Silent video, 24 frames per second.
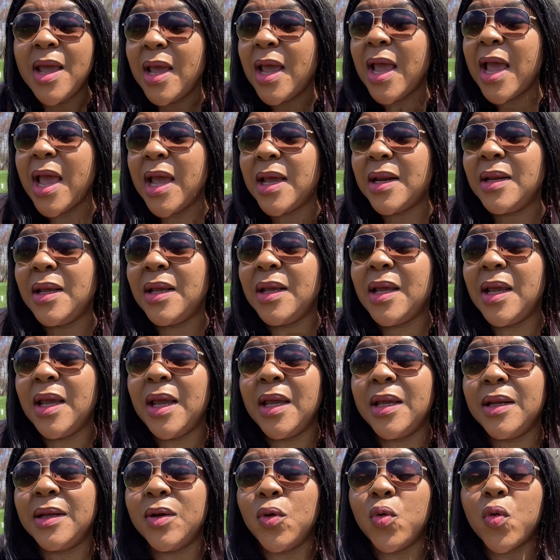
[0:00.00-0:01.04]
And
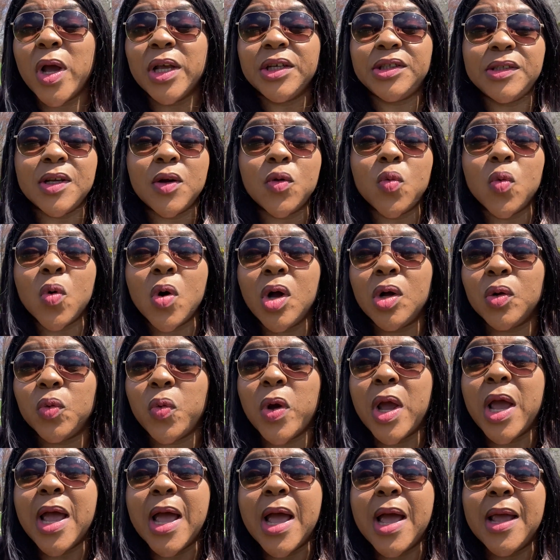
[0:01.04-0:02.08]
in the Western world
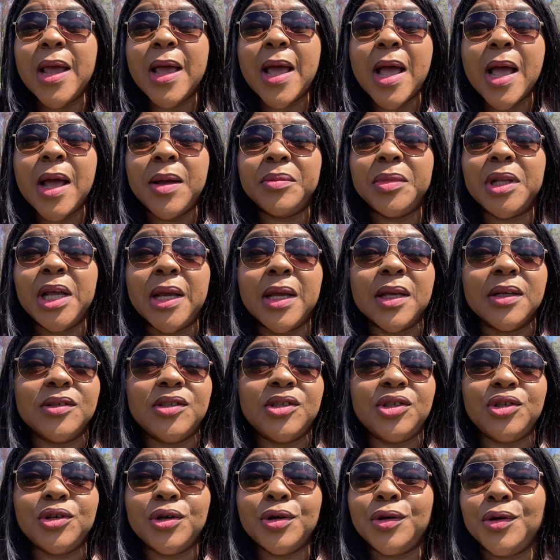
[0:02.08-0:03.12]
where I am, they can
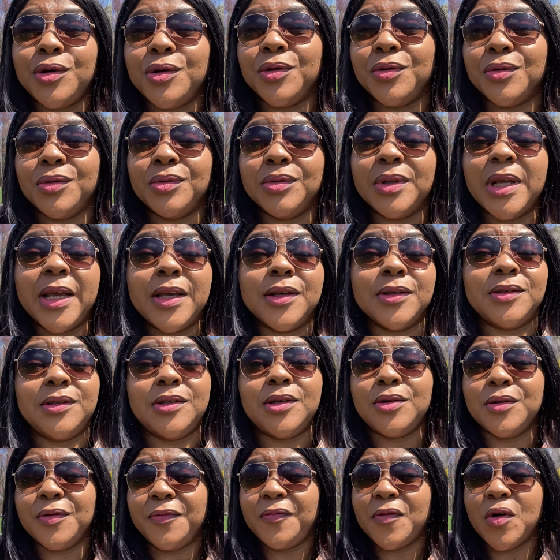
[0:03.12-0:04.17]
sue you. They can sue
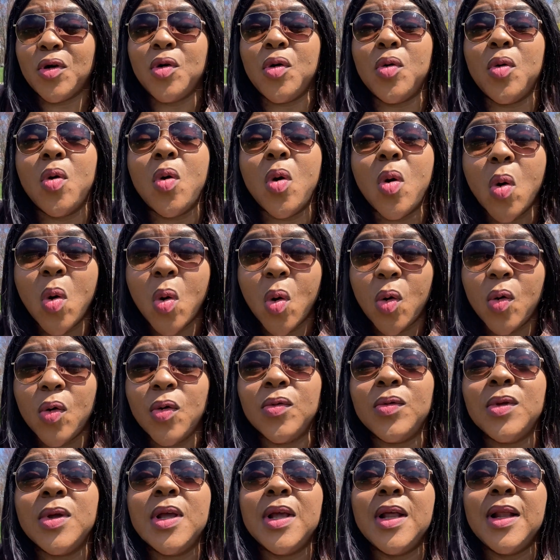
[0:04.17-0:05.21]
you for a
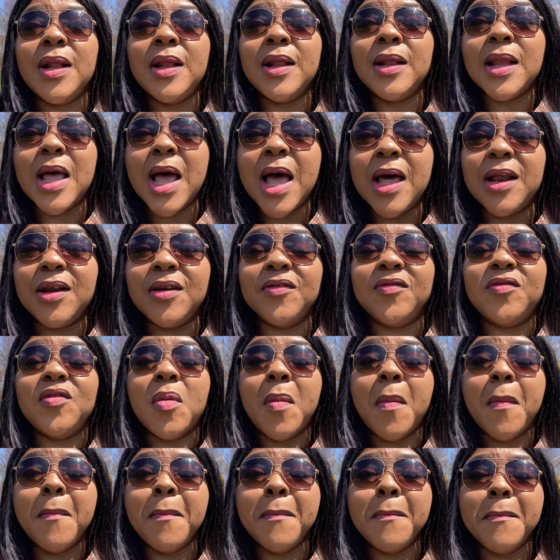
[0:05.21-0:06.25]
whole lot of
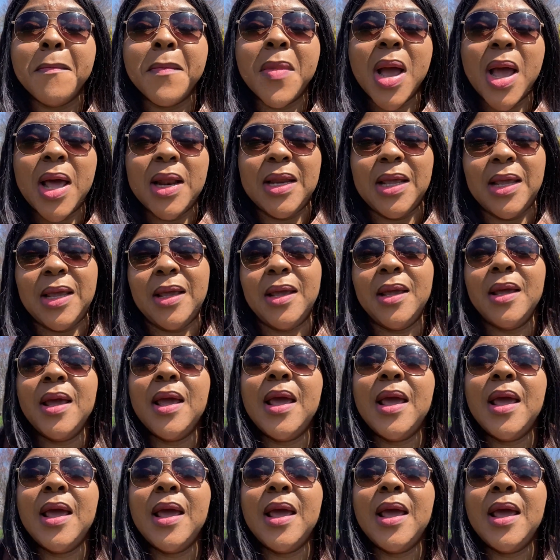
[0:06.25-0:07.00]
money.